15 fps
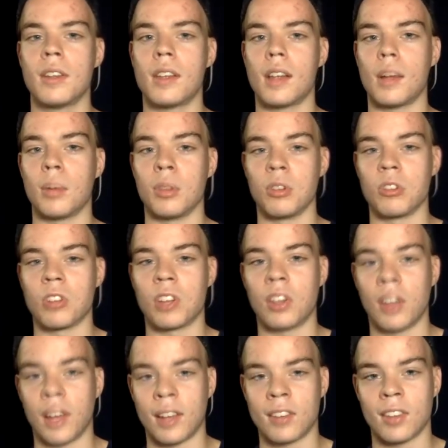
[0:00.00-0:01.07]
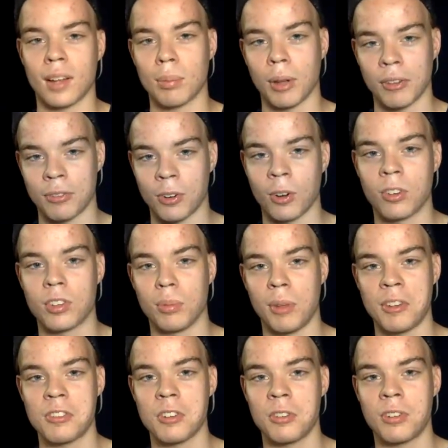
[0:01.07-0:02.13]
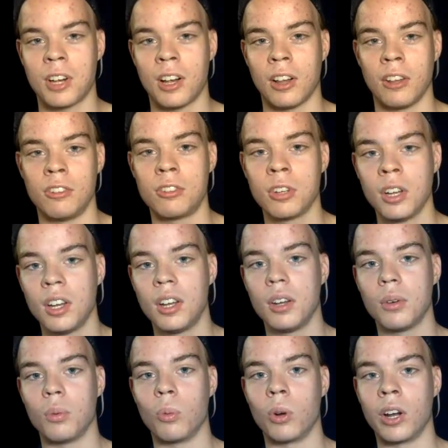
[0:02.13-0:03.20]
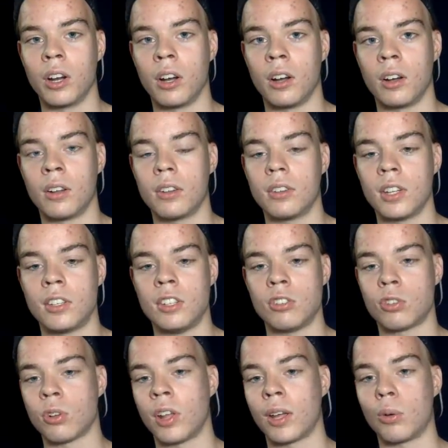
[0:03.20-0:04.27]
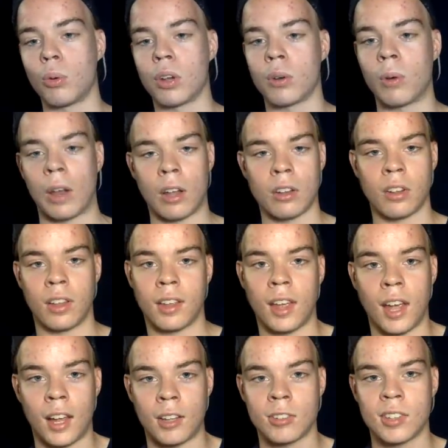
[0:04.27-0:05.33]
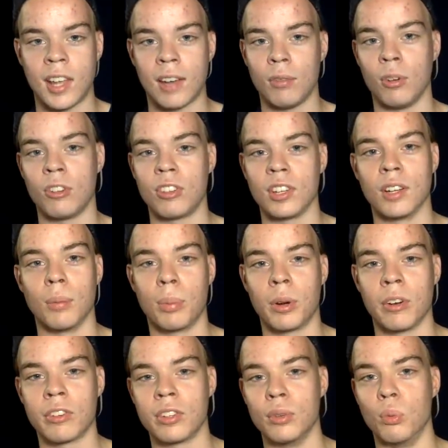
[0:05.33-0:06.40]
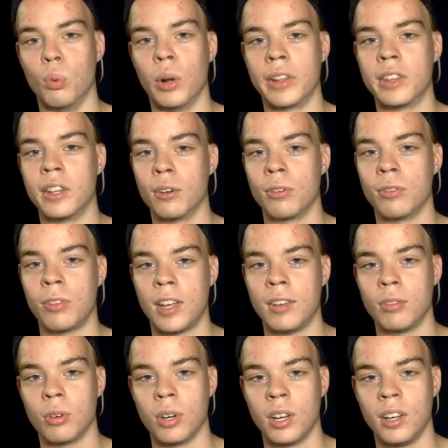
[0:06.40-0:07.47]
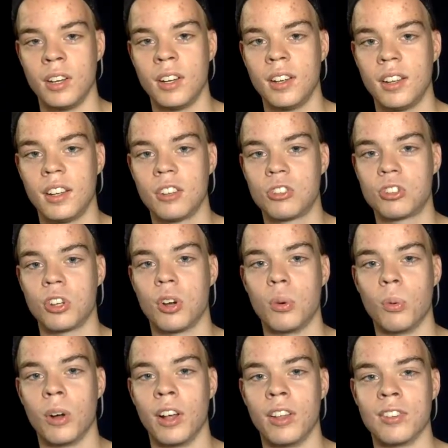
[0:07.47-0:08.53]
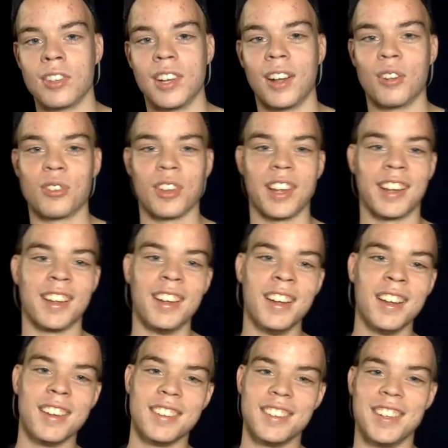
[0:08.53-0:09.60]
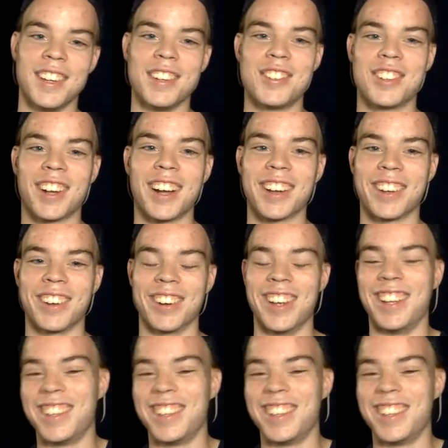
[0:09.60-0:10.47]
but there's a class like my first semester of college where the teacher like went around and like asked every single person what their favorite show was, and I was like, Ninjago.